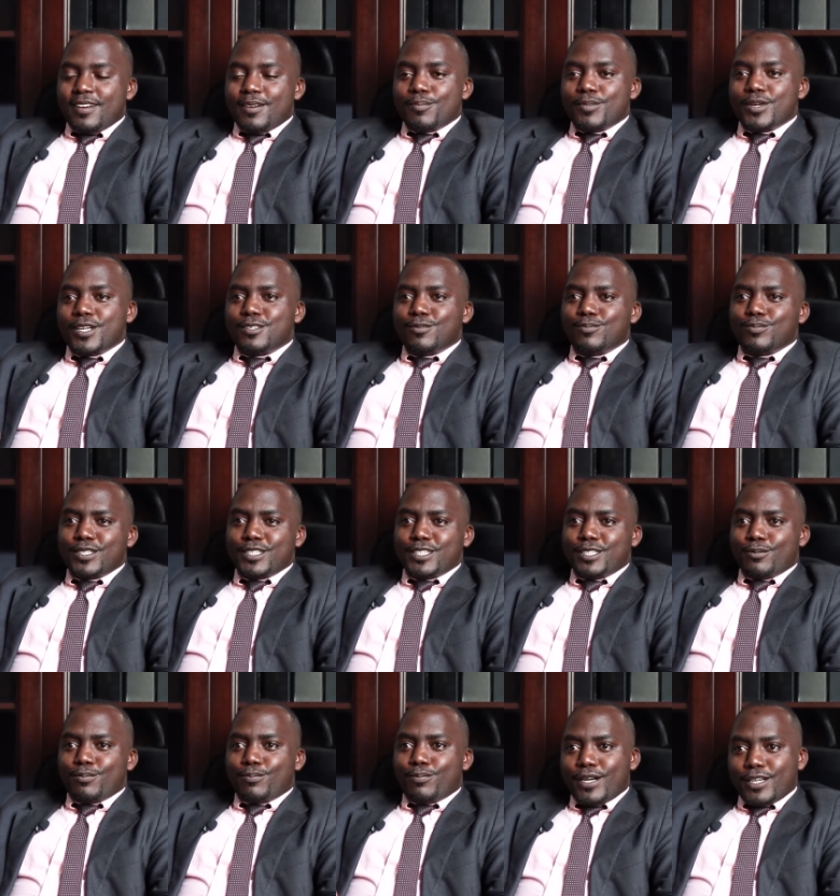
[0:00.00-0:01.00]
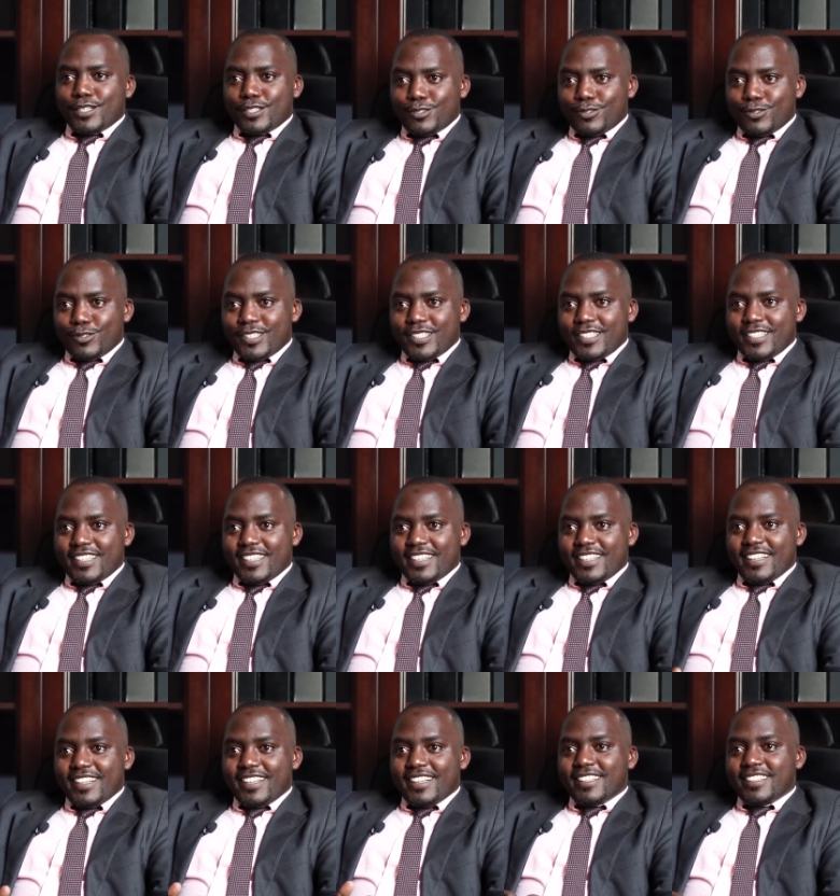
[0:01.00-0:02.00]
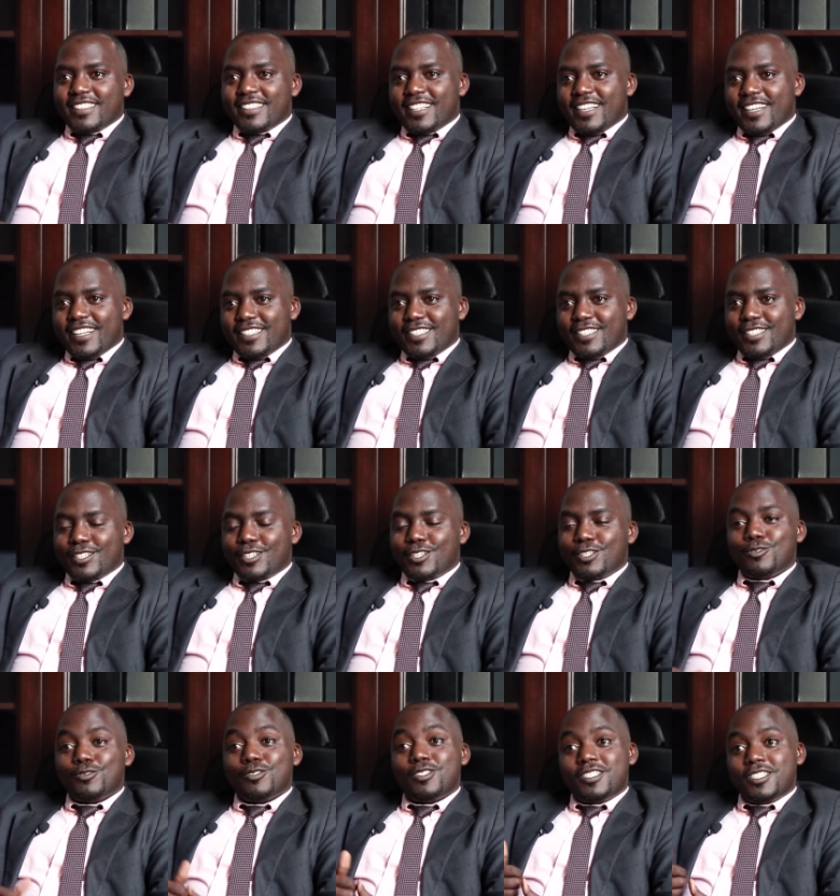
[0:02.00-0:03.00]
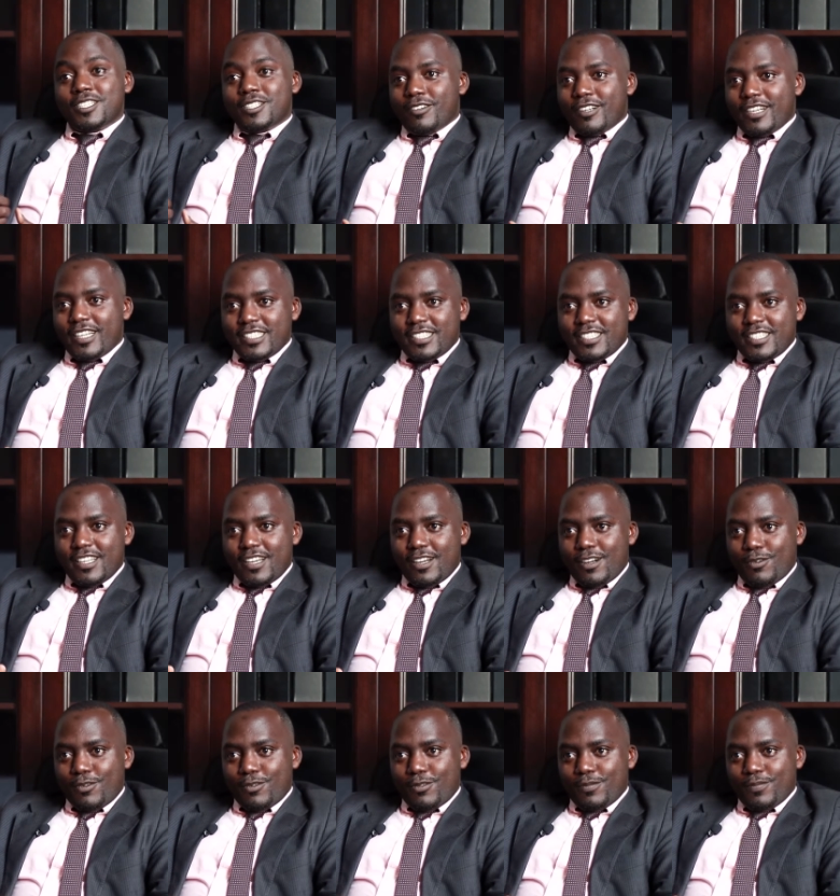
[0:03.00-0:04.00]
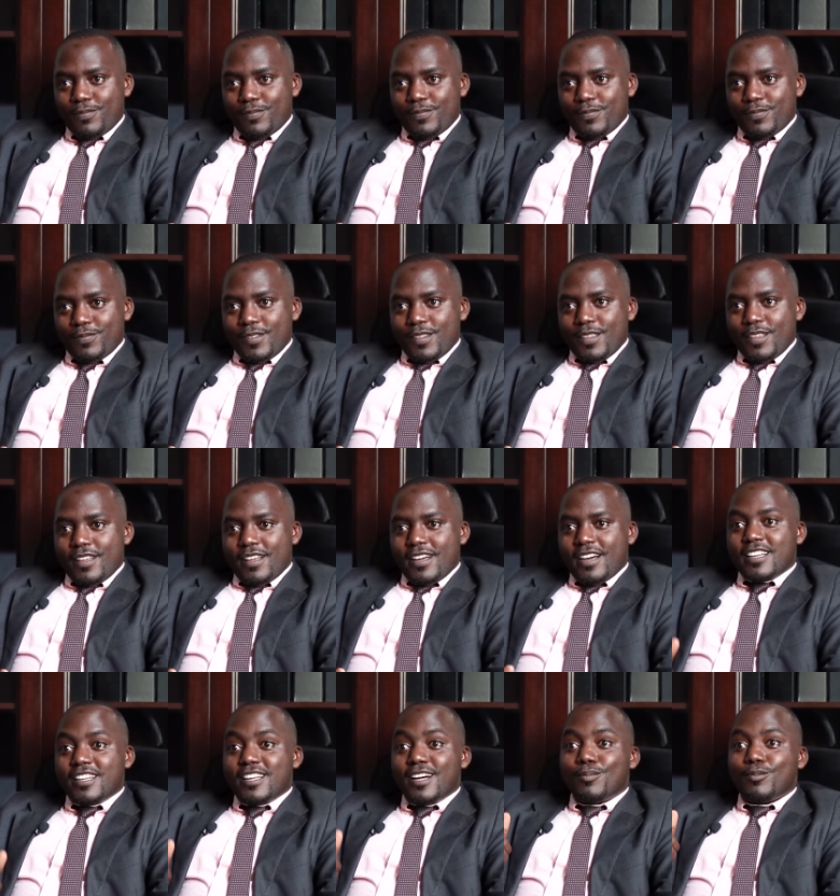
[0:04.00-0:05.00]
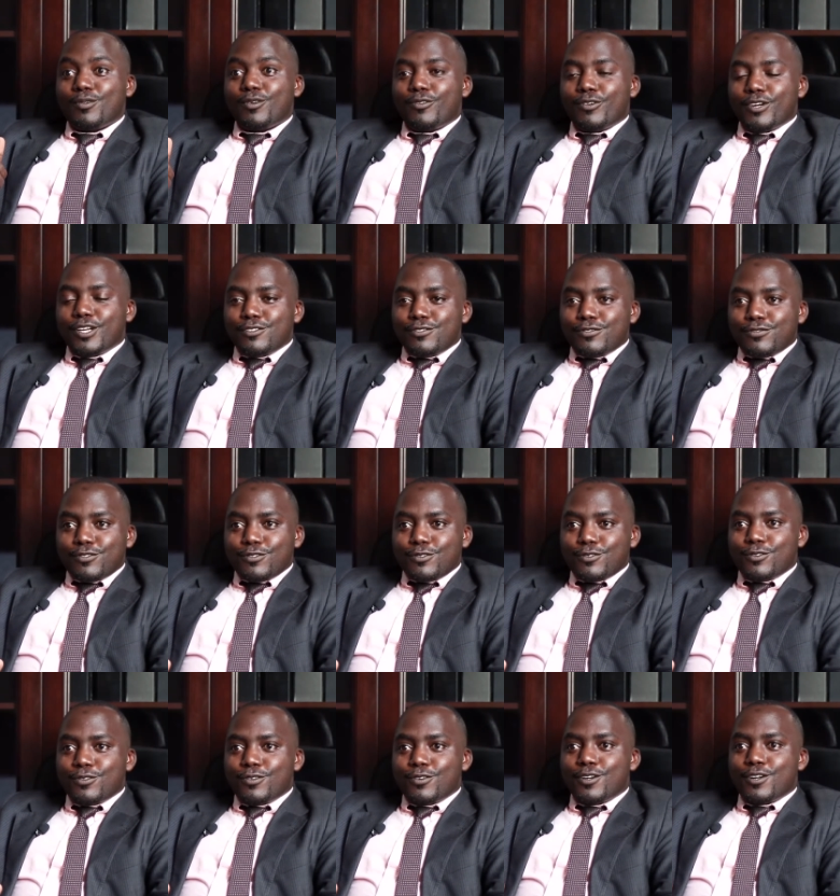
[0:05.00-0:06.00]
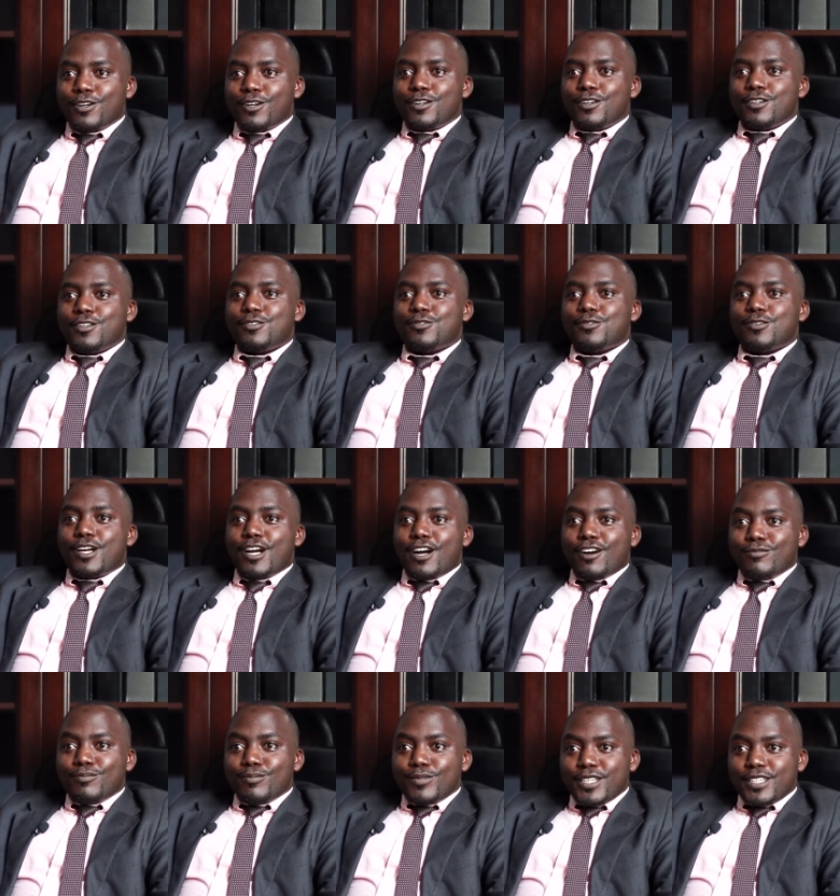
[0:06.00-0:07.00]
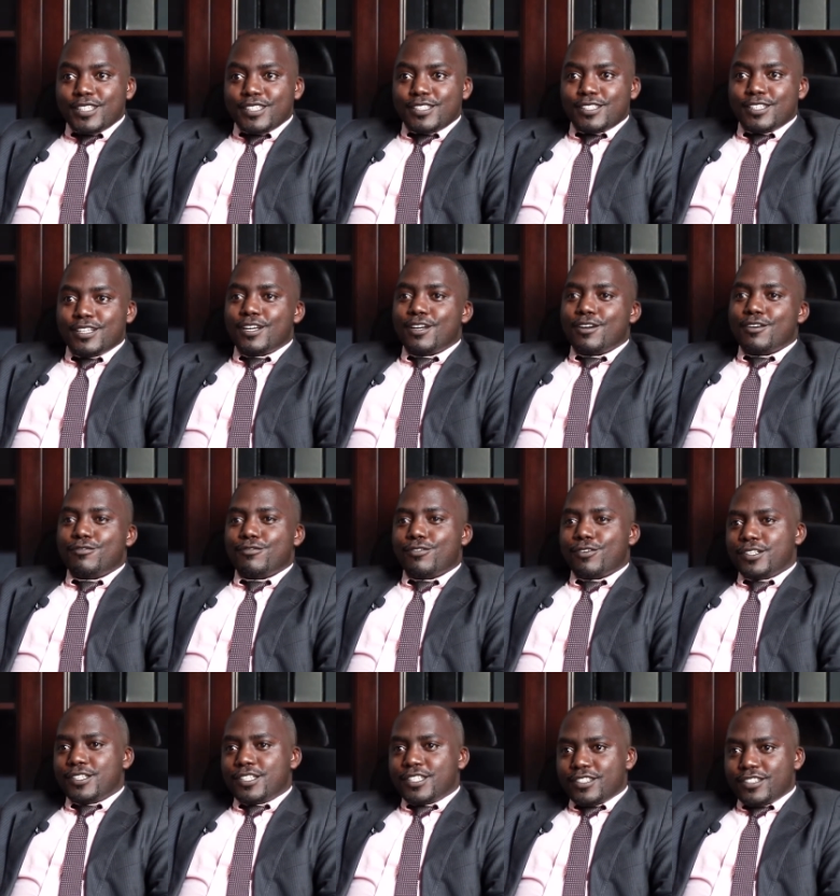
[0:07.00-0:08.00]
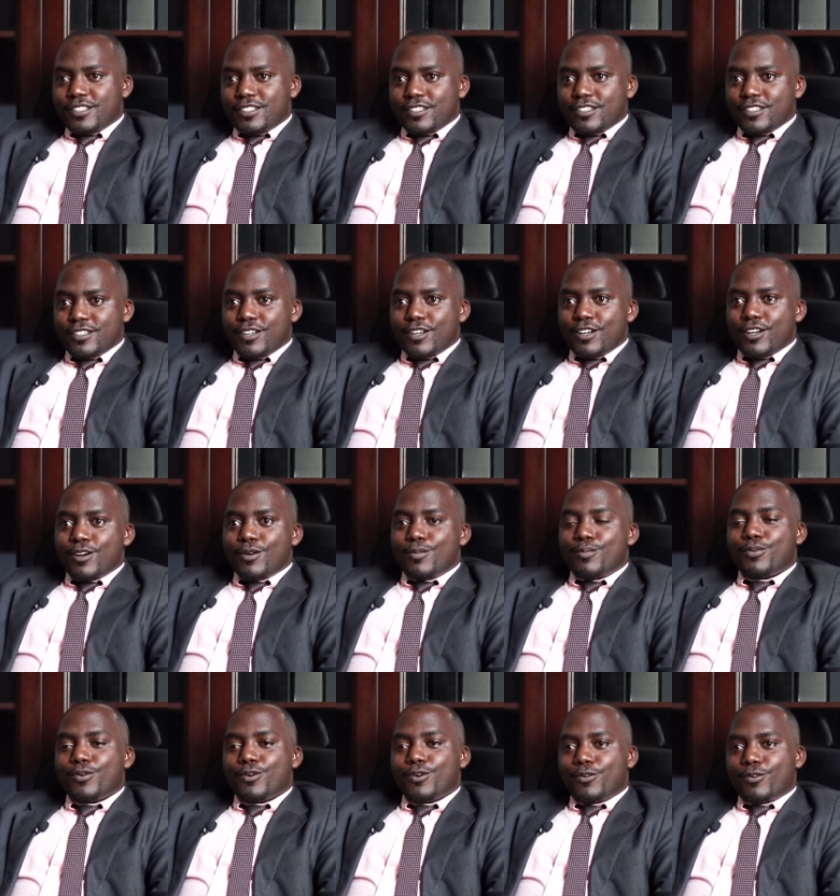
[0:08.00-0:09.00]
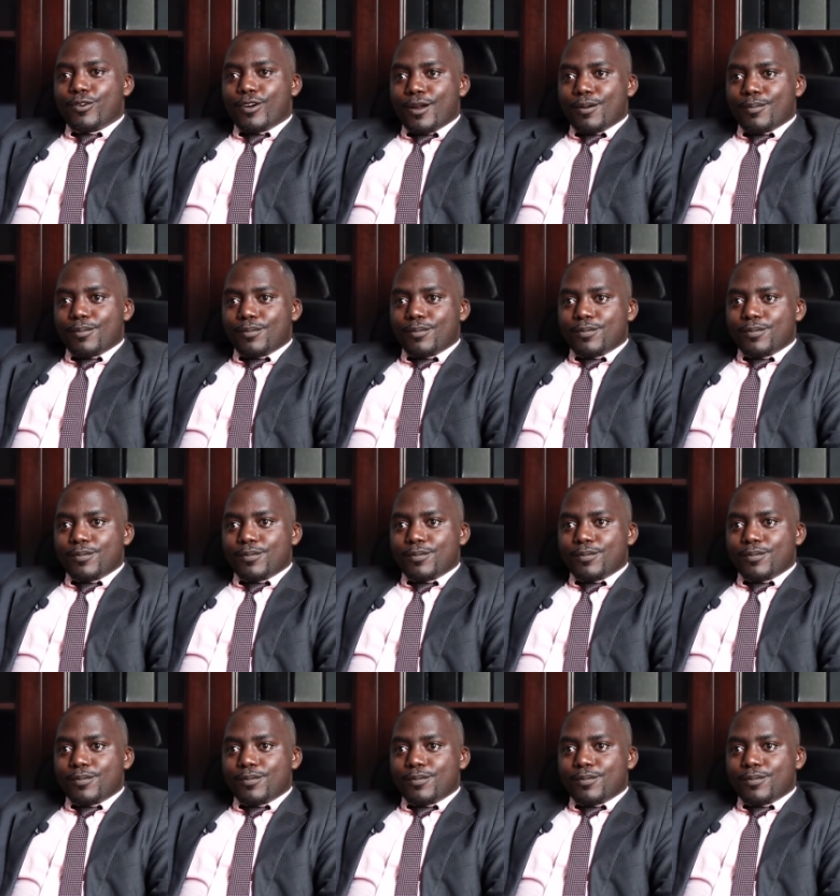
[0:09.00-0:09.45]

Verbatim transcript: made me the person that you see right now. And I'm grateful to government for this program.